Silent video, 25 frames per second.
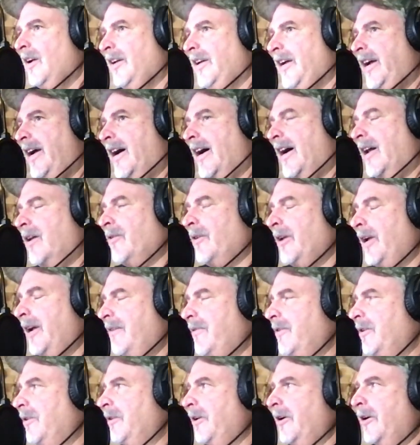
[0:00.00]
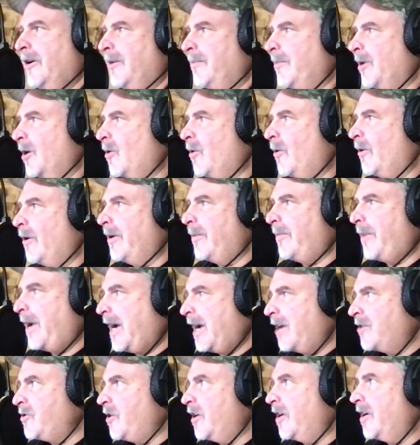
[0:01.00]
Yeah, I don't have the Larry McCoy
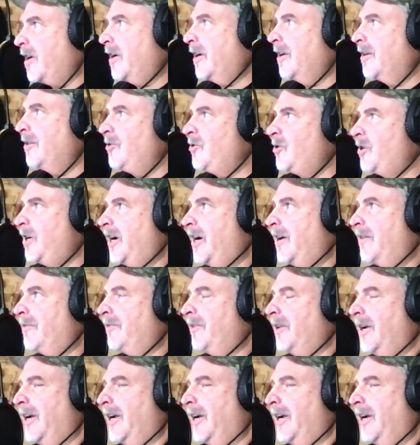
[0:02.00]
magic, Jeff.